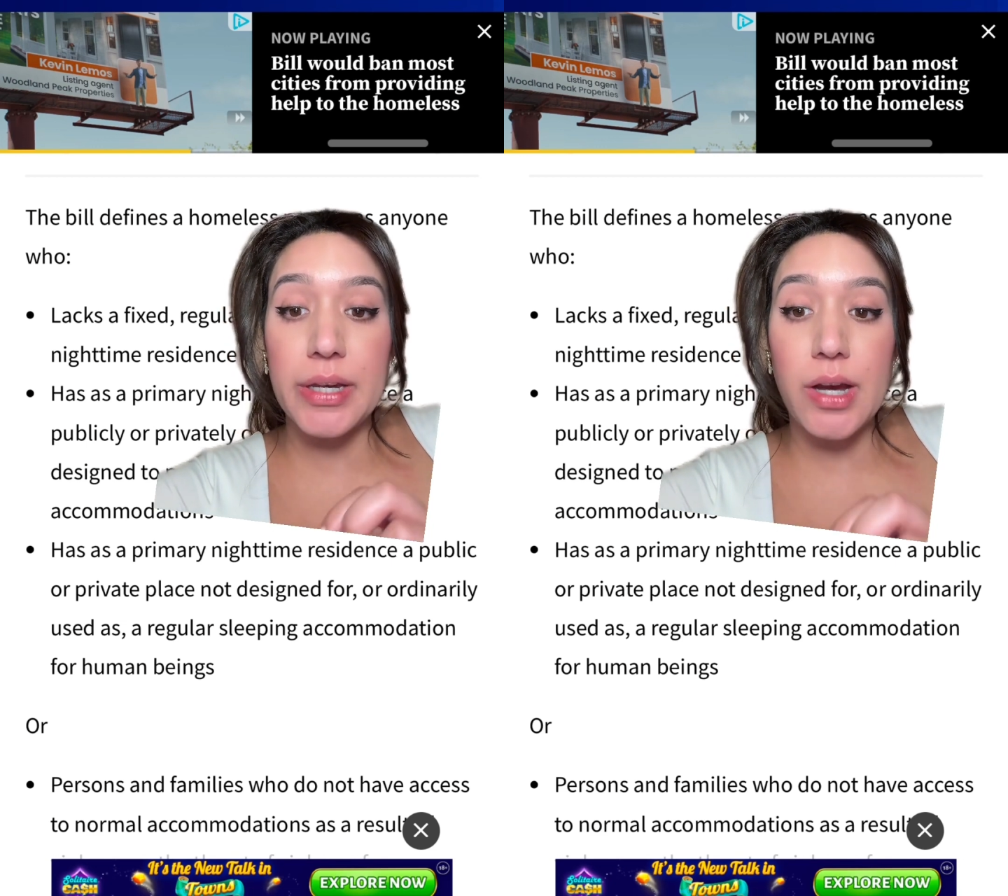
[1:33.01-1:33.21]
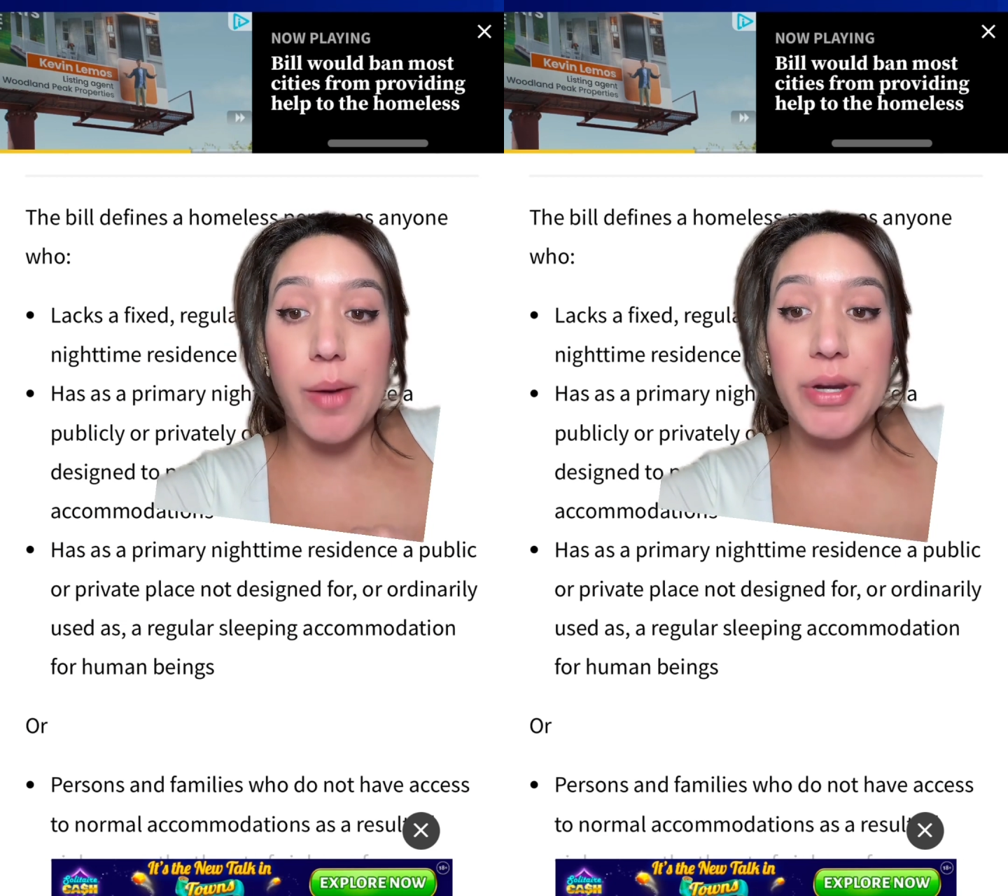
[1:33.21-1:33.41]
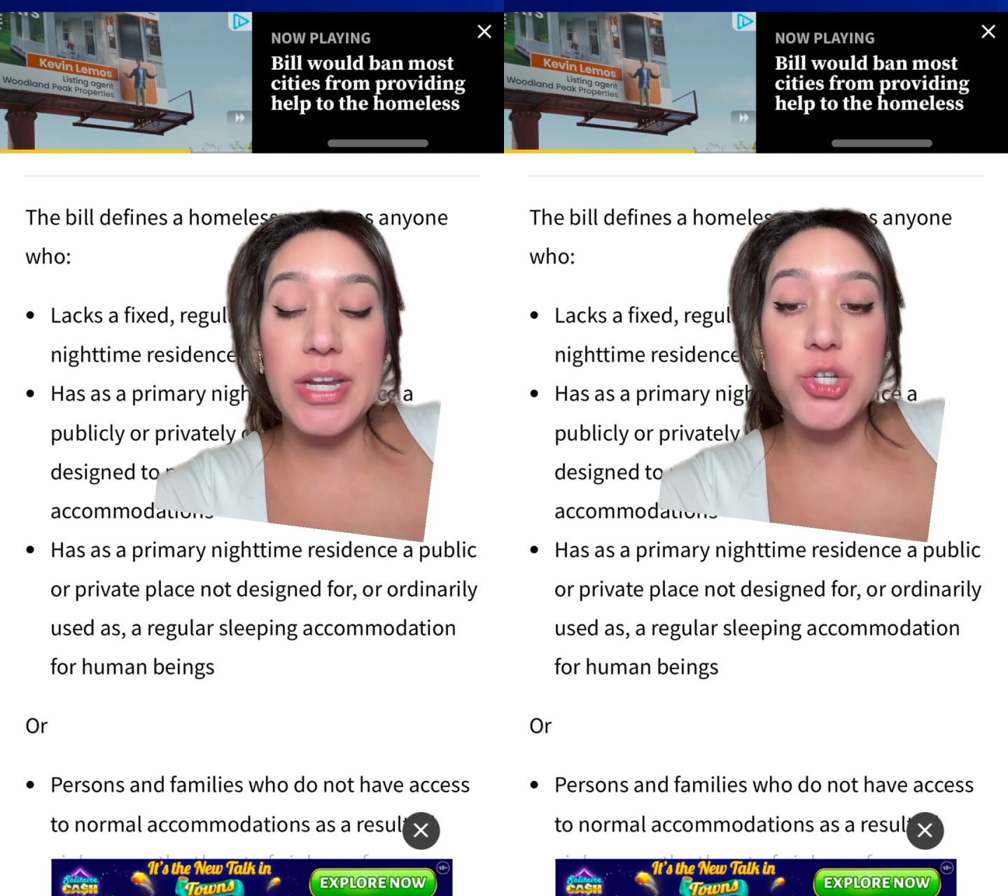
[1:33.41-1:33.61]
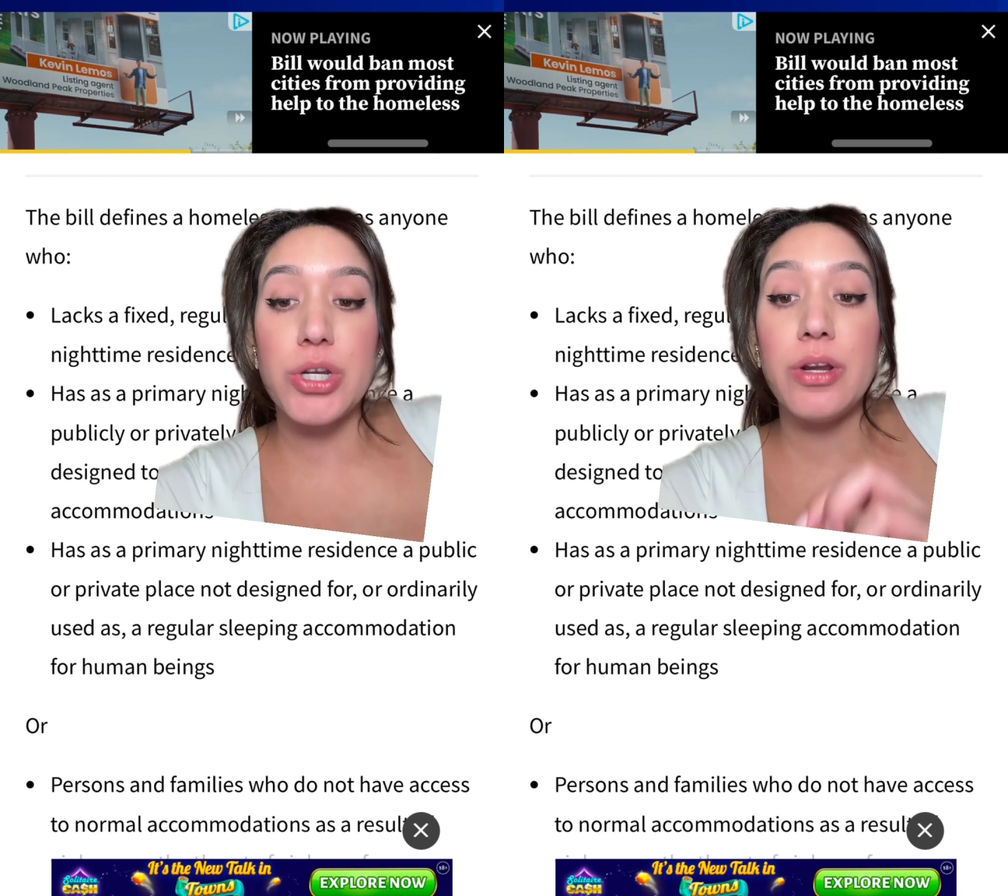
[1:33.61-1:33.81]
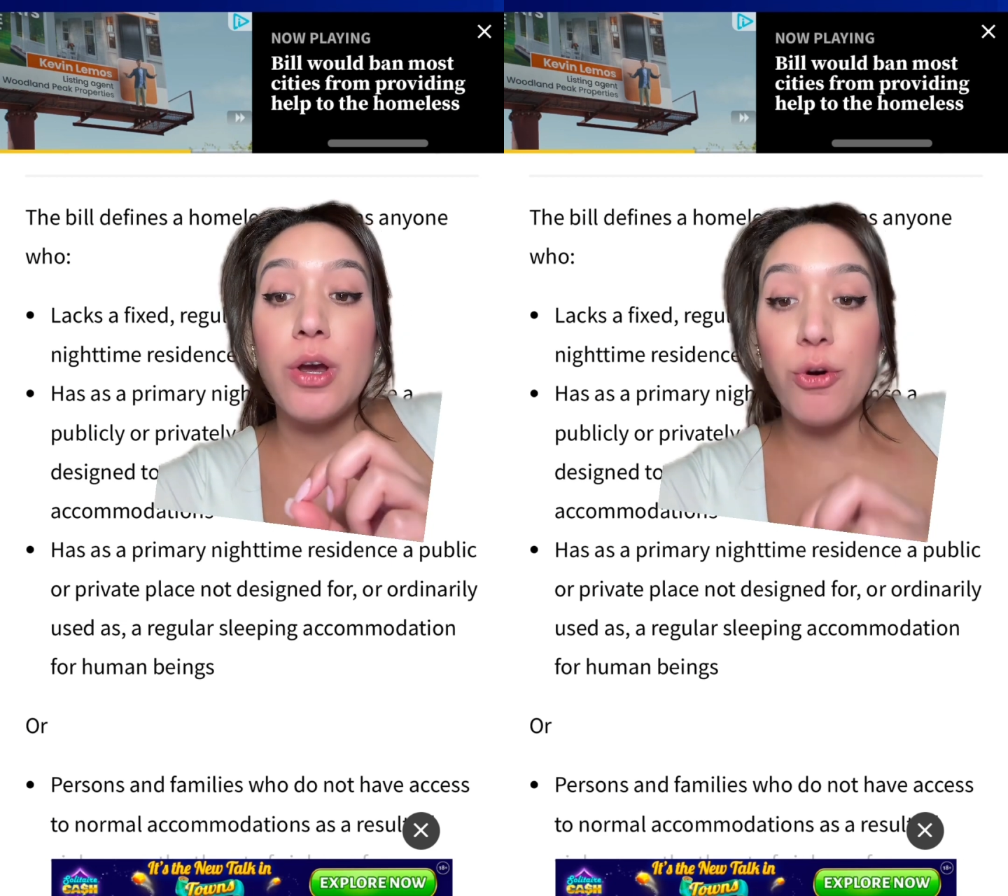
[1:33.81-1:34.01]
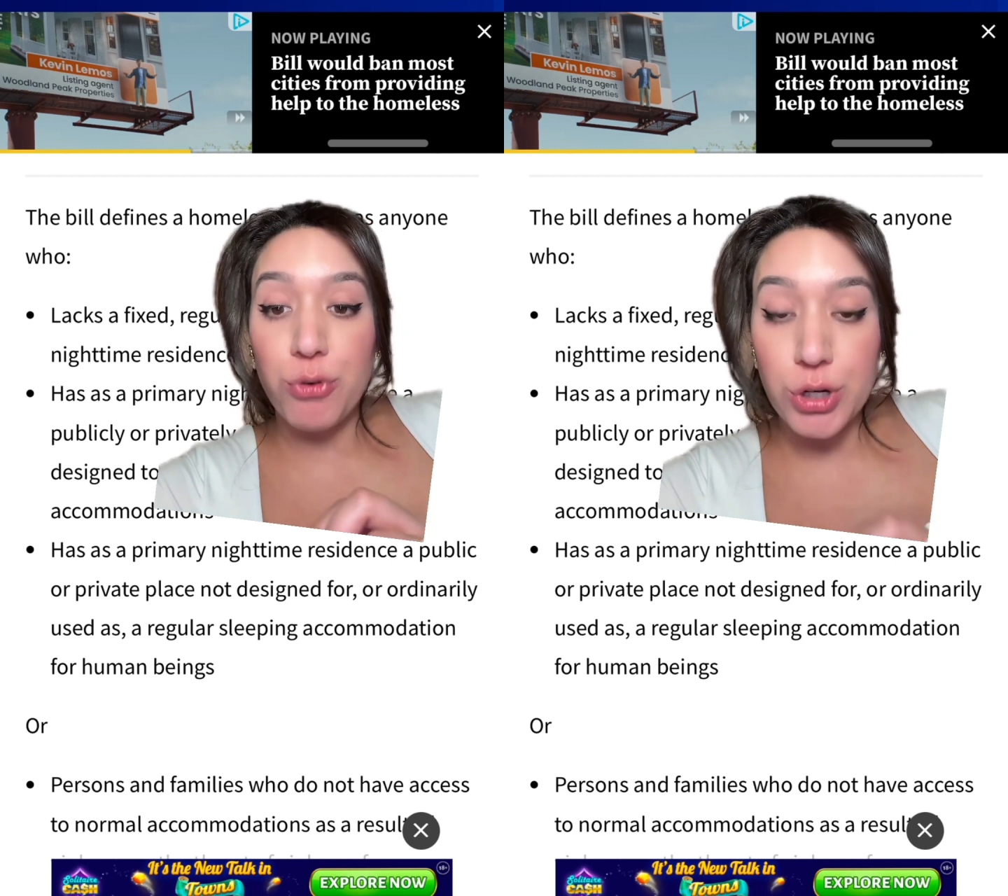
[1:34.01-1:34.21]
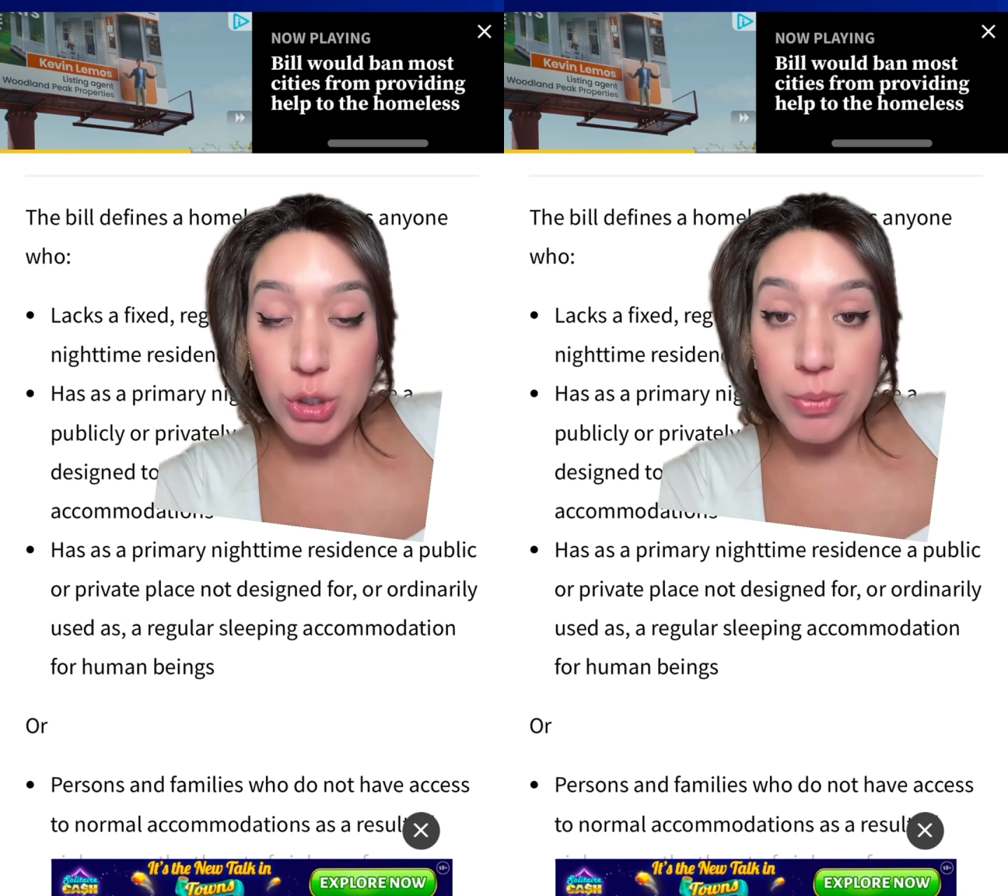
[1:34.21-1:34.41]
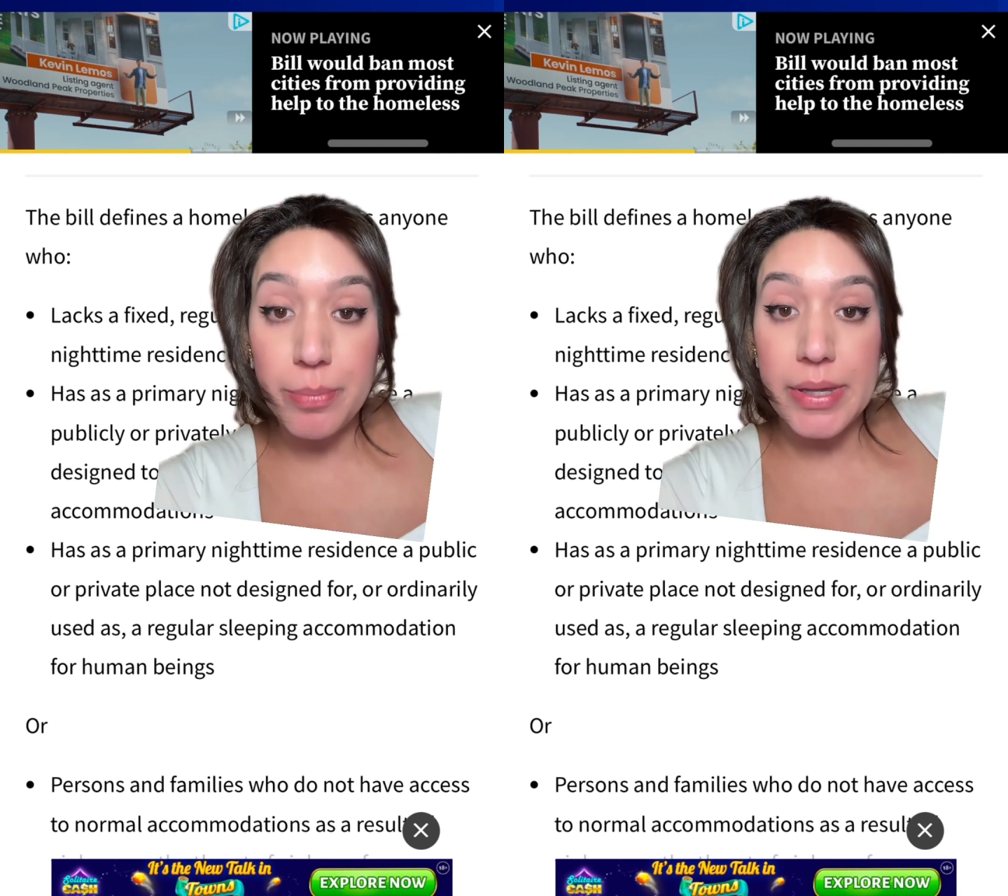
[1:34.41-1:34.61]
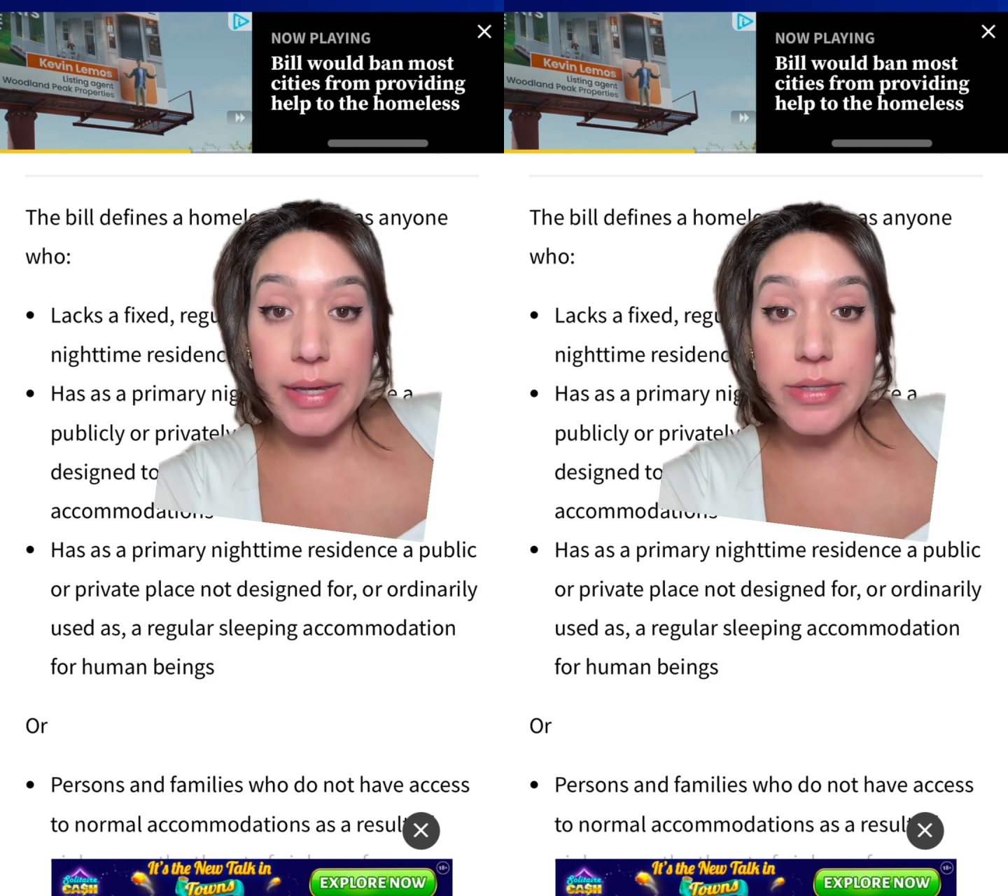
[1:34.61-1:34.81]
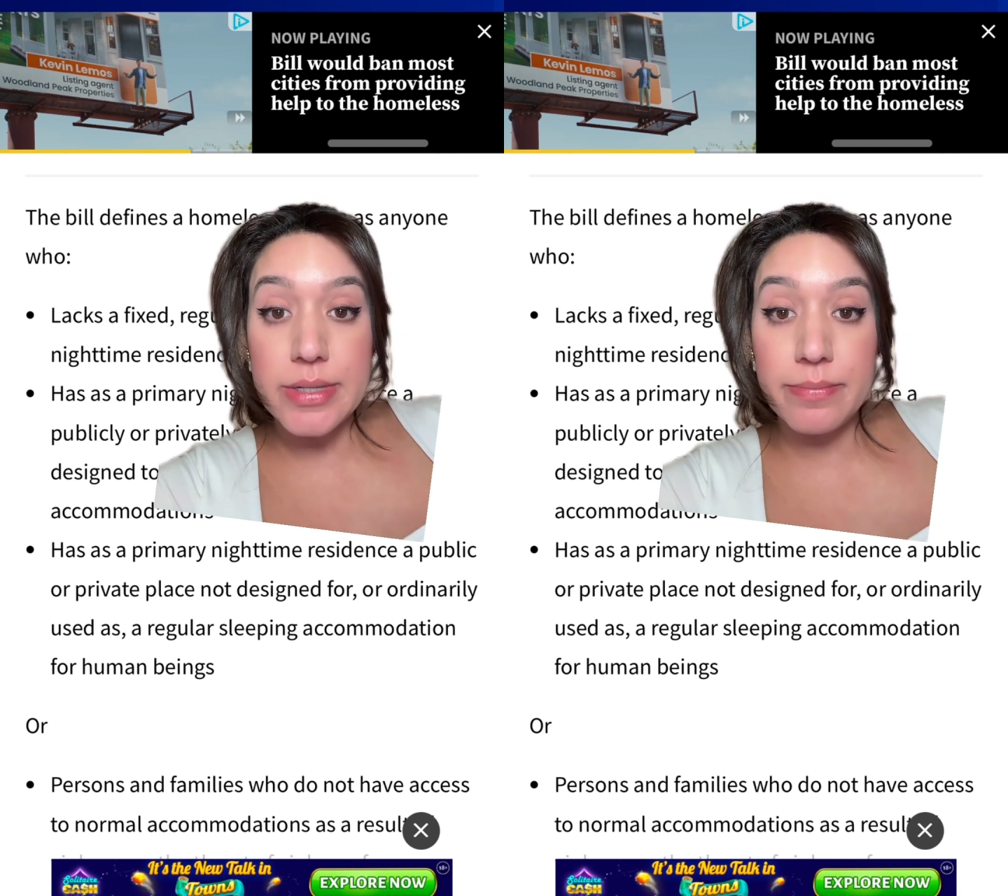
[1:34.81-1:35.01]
accommodation for human beings.